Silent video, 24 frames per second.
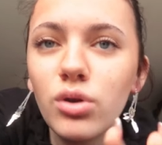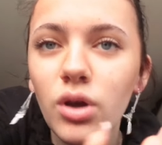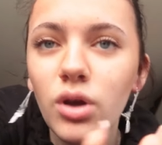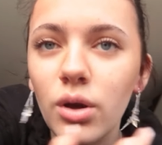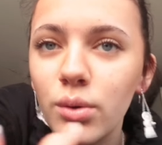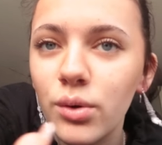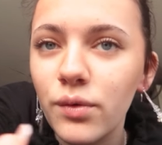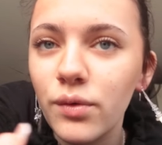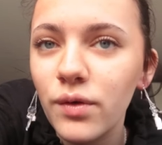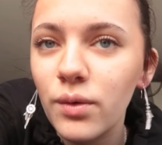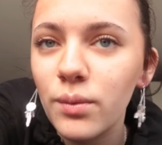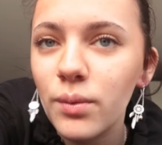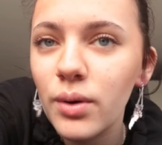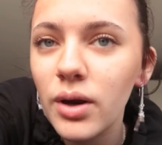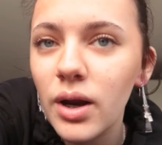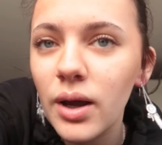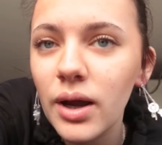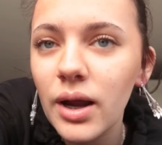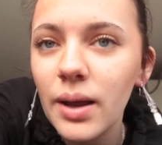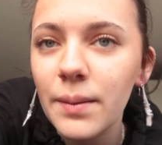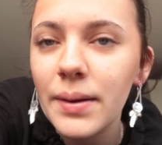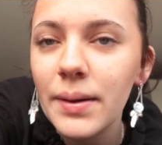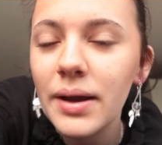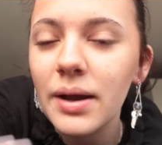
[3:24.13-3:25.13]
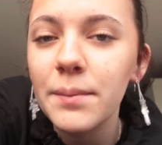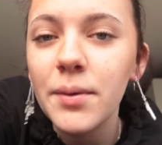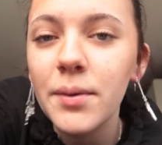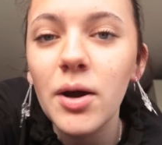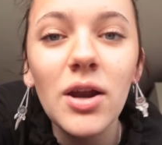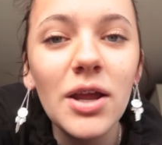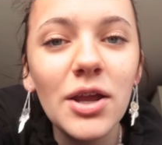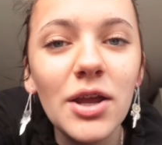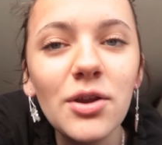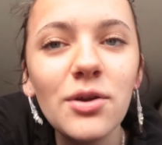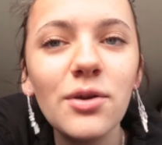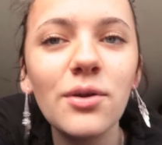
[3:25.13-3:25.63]
I will film when I get back, but
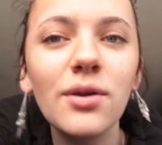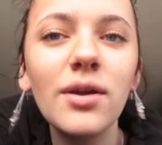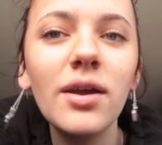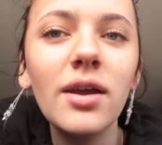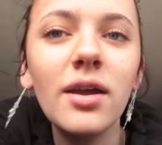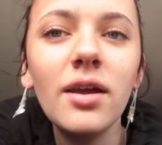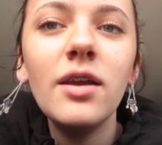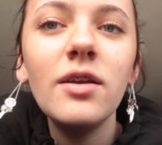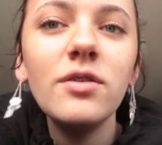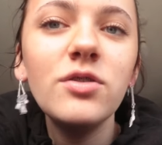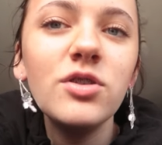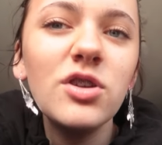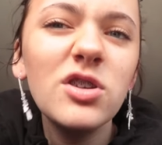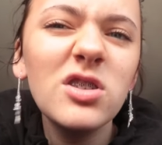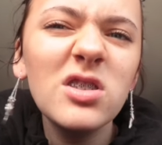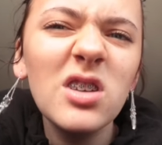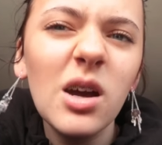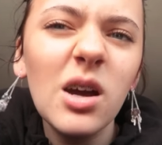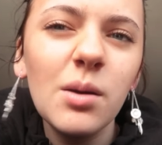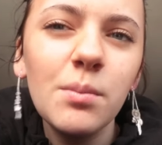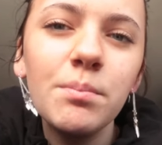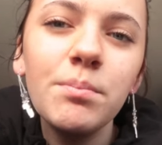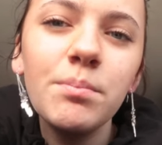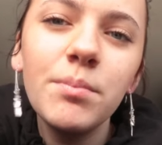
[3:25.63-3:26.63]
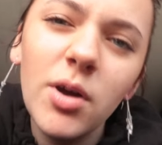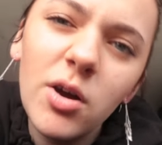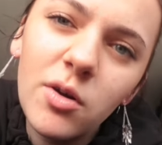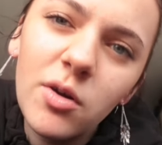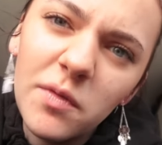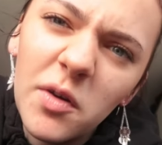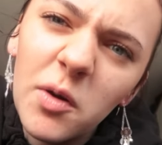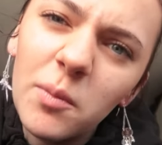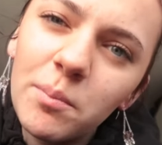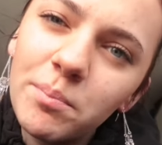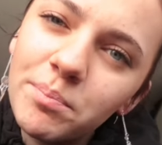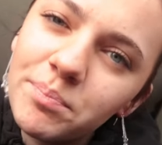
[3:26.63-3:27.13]
I'll let you know. If she doesn't come, I'll
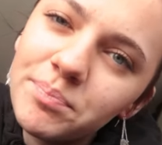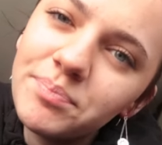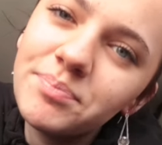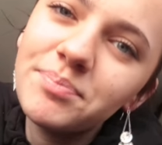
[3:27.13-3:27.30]
film.